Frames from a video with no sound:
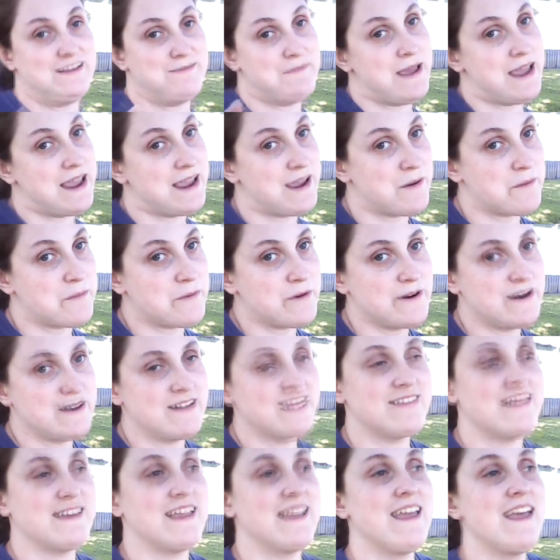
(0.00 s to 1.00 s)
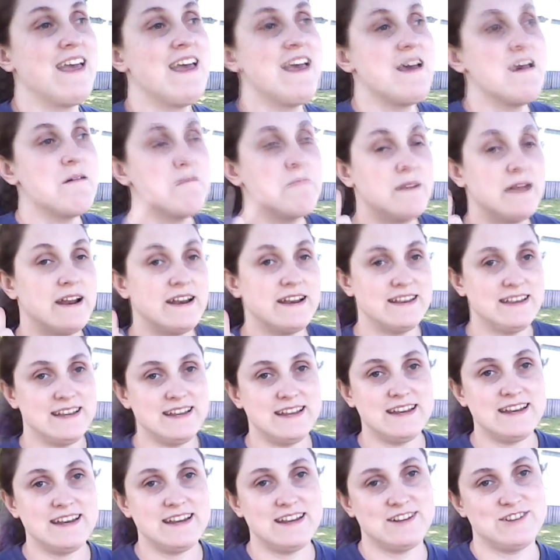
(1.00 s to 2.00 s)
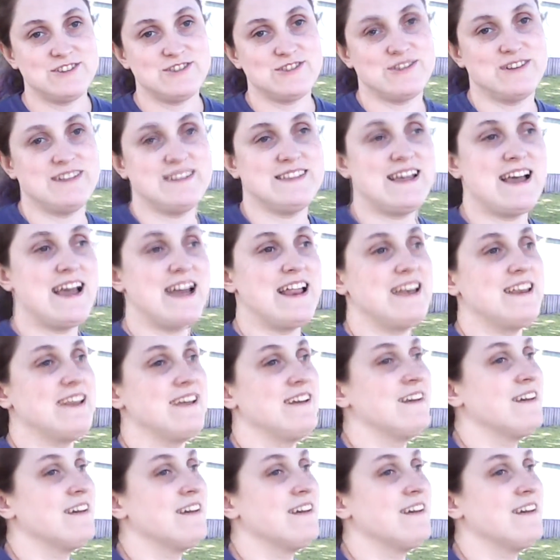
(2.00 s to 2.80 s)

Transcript: makeup or anything, but I did enjoy that.